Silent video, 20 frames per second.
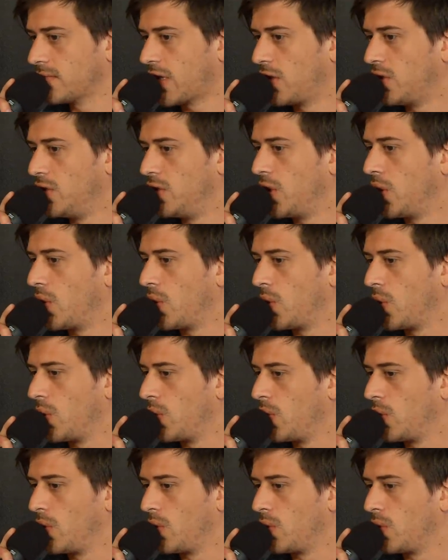
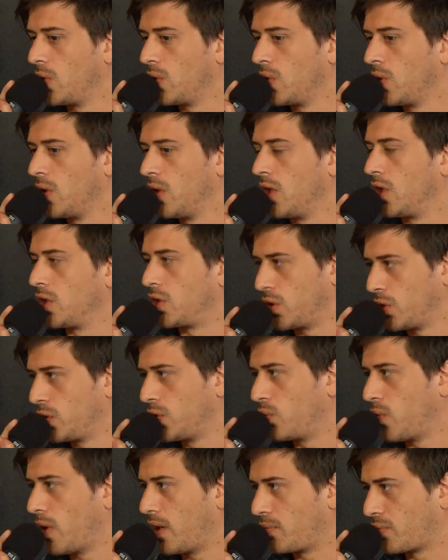no
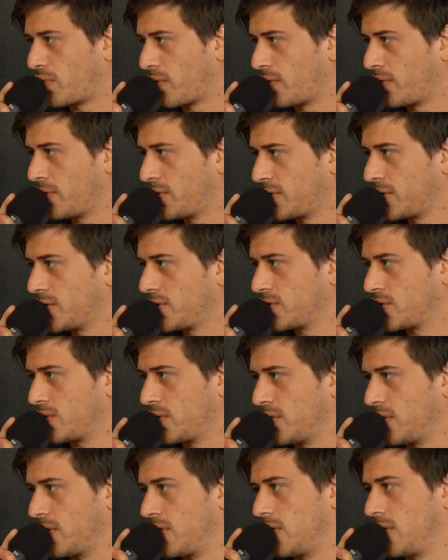good wine producers
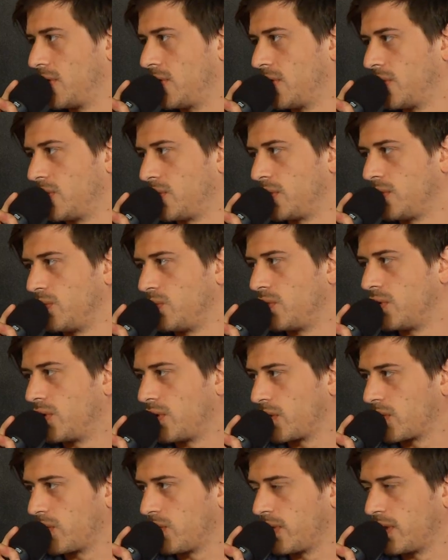uh, would
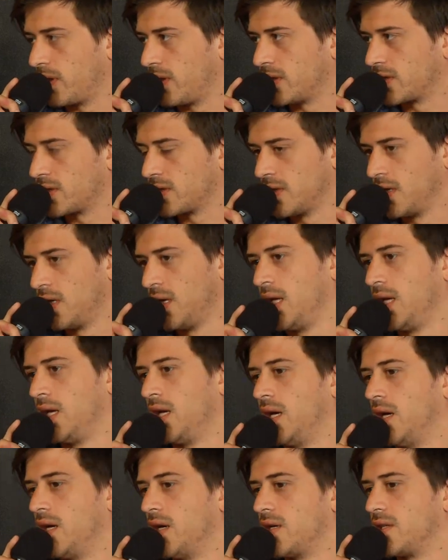work with mm-hmm. us.
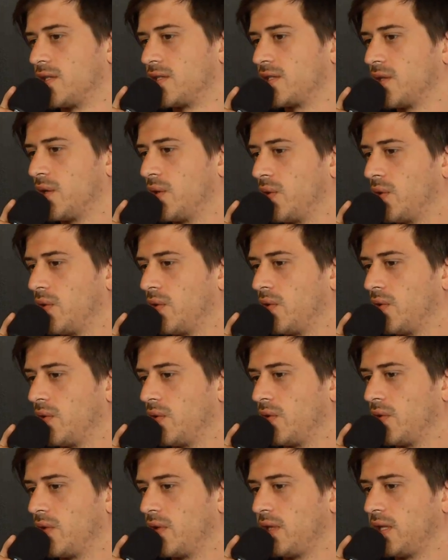Uh,
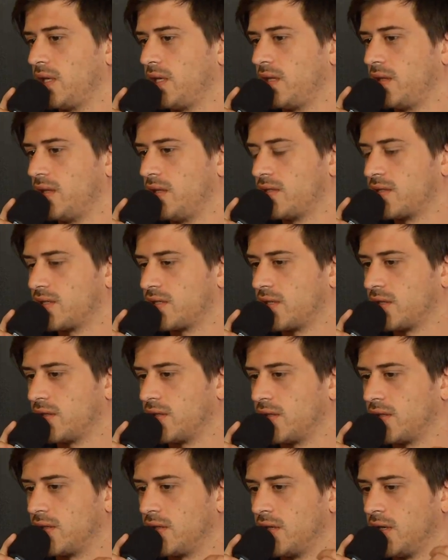so the, this
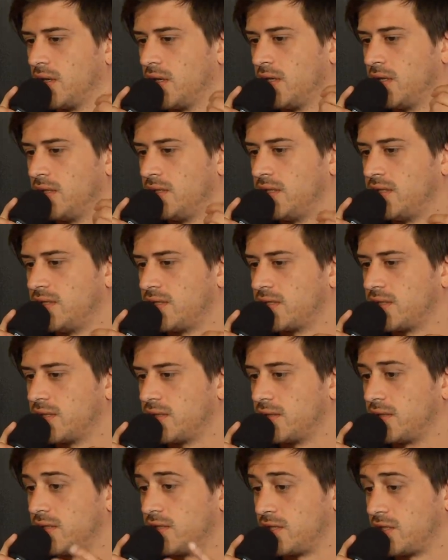uh, this
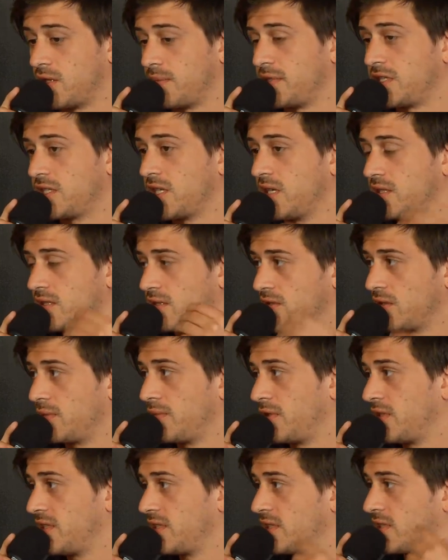this Jean-Michel, this
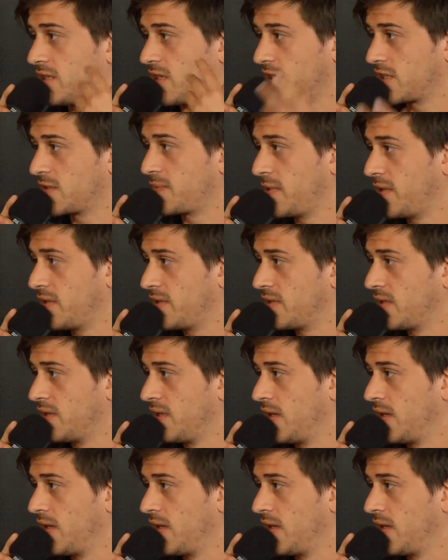sommelier, this expert